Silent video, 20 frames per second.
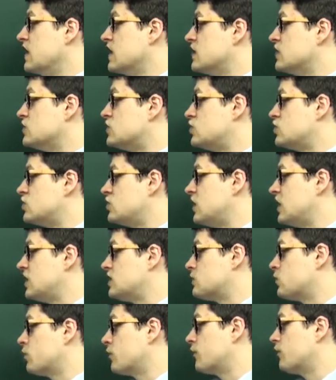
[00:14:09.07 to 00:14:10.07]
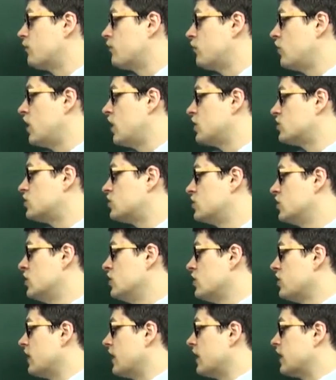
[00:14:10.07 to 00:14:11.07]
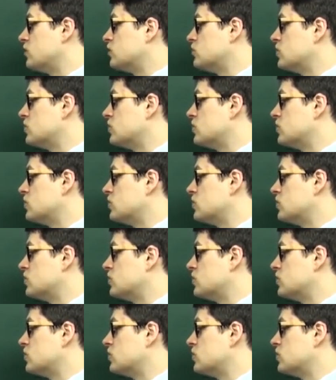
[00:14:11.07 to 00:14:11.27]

His cheeks were flush like